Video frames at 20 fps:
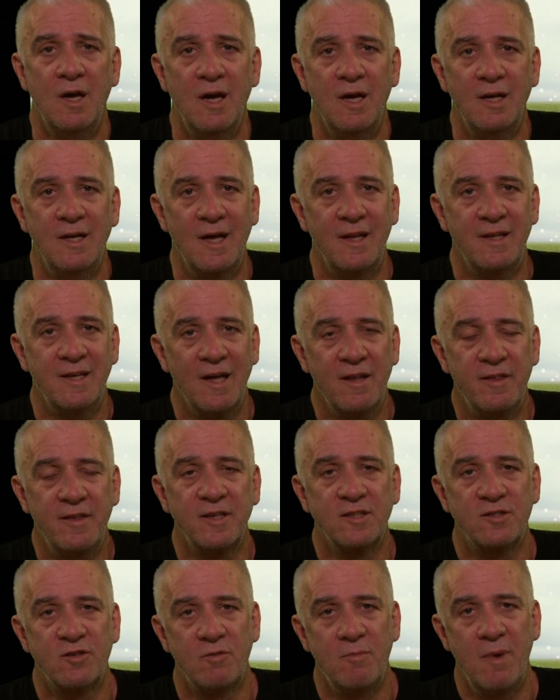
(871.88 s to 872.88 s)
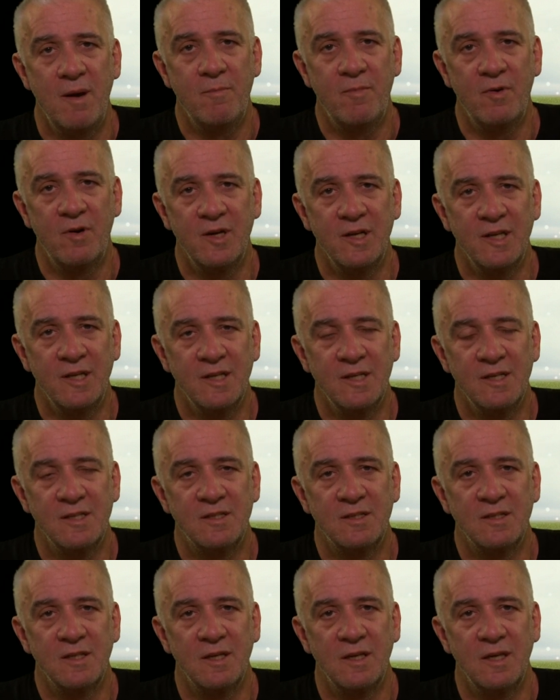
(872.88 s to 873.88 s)
Now, the other thing to remember
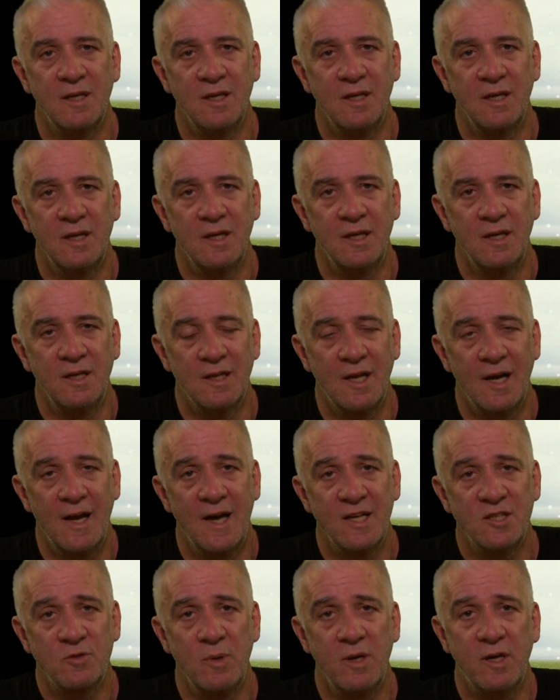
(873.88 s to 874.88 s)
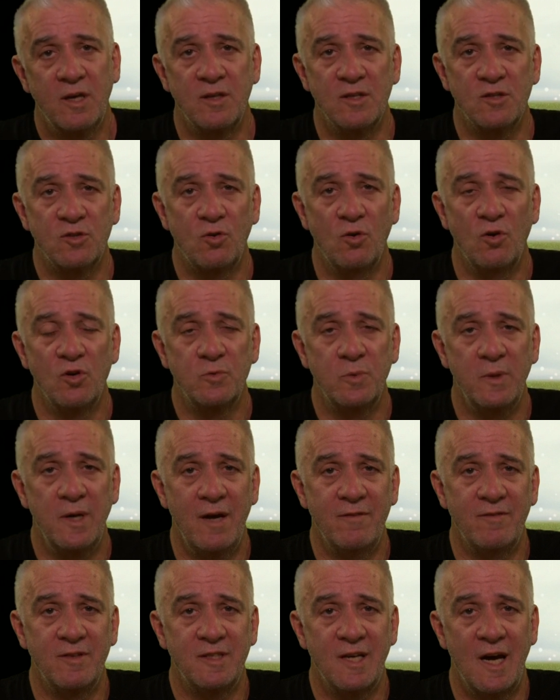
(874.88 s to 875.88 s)
is in the last week of this course, we
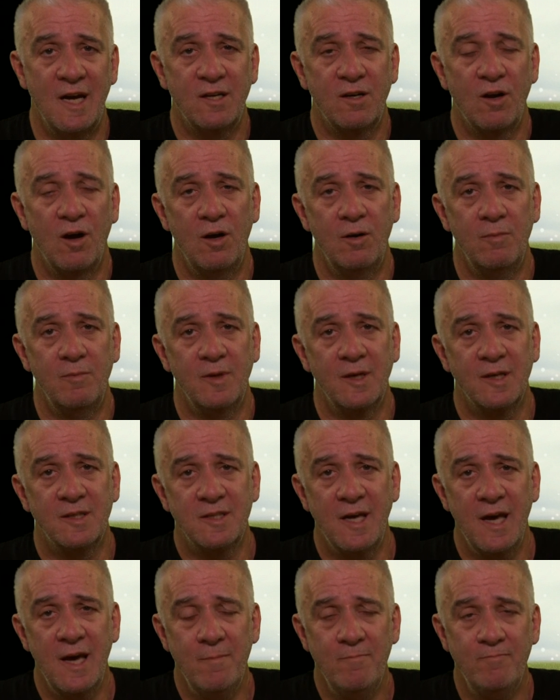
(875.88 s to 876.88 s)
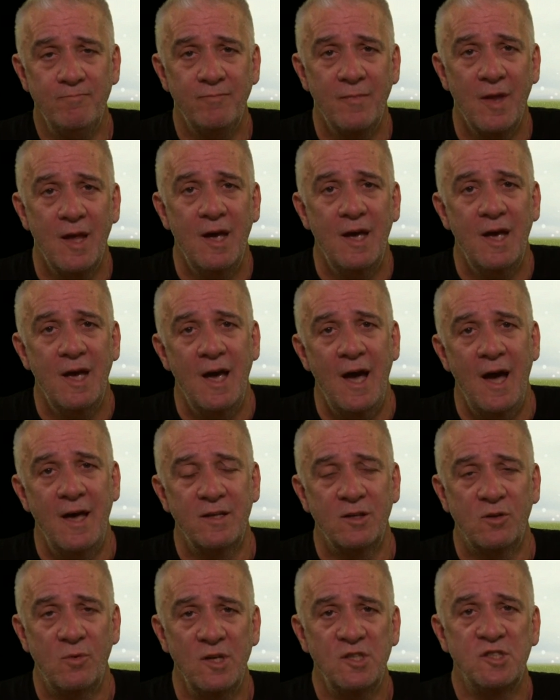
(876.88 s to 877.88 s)
have a take-home exam, and
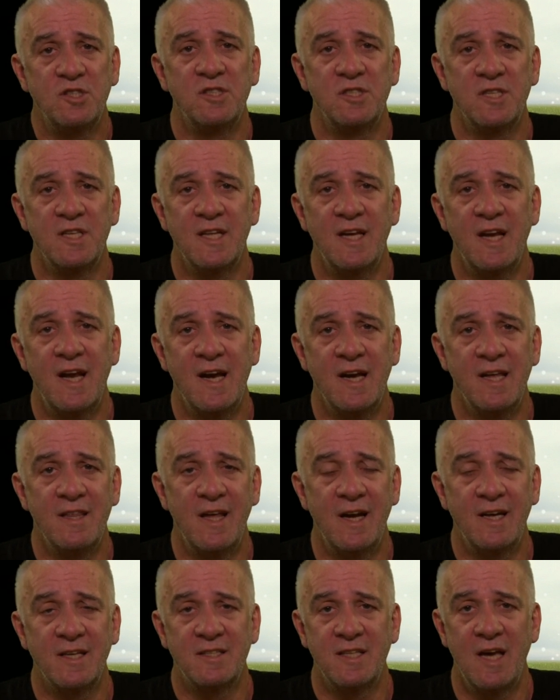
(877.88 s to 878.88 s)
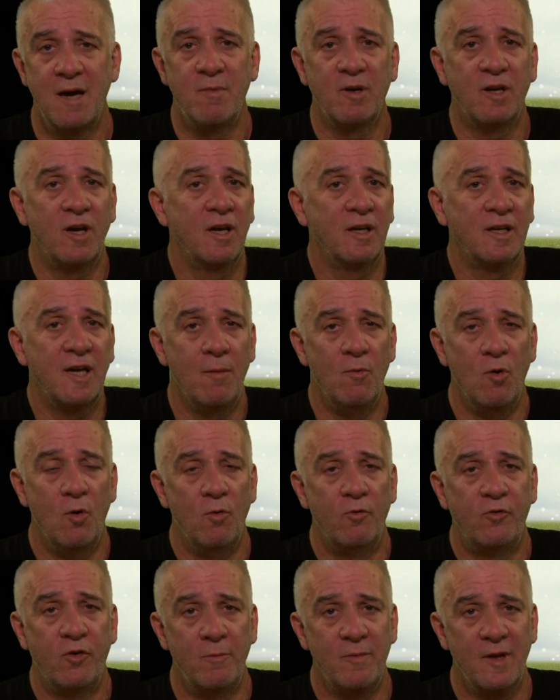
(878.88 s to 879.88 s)
the questions in that exam are going to come all
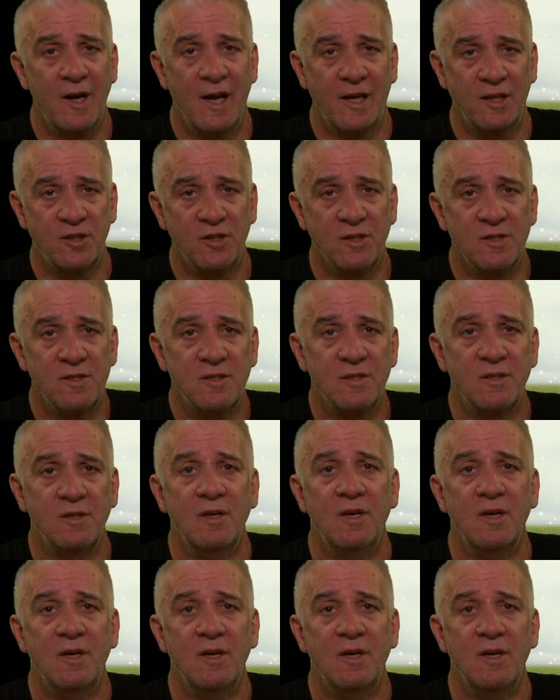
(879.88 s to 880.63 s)
from the lectures.